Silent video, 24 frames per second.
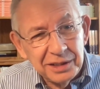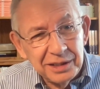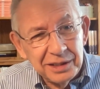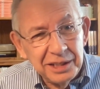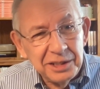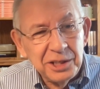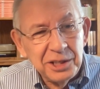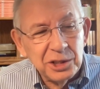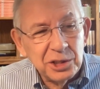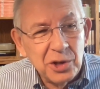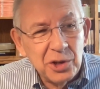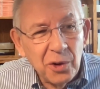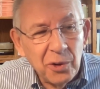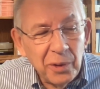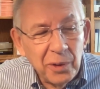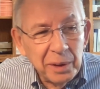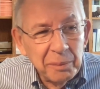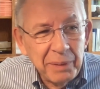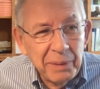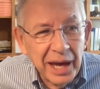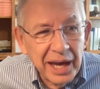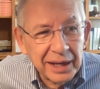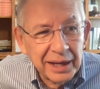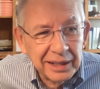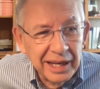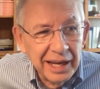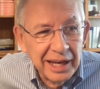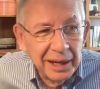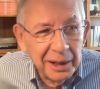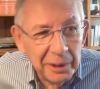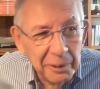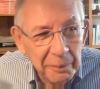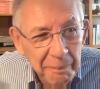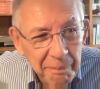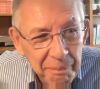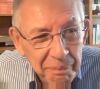this is going back
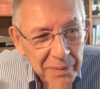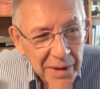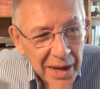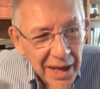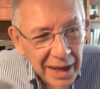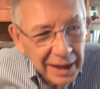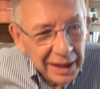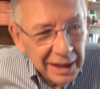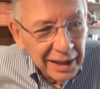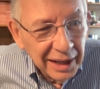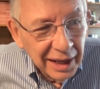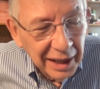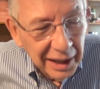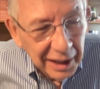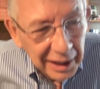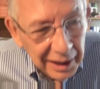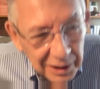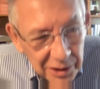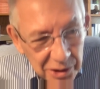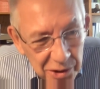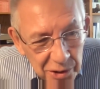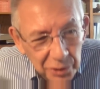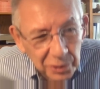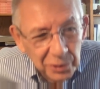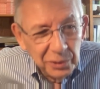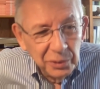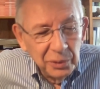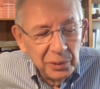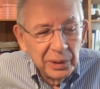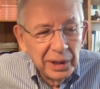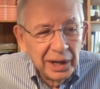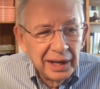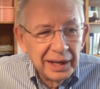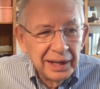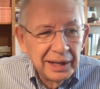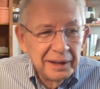now
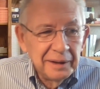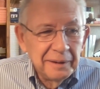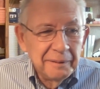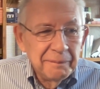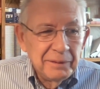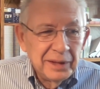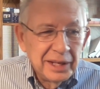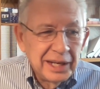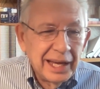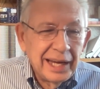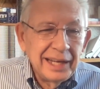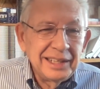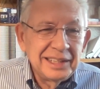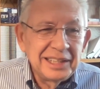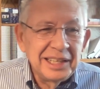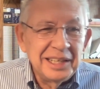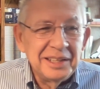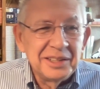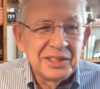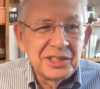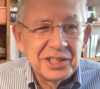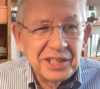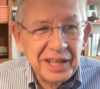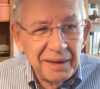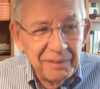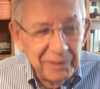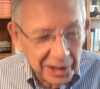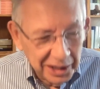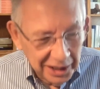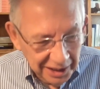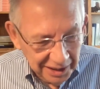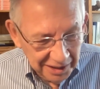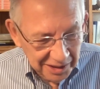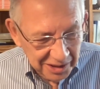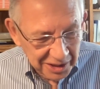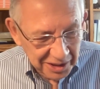to the
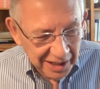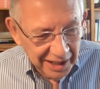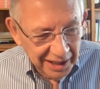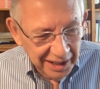1970s.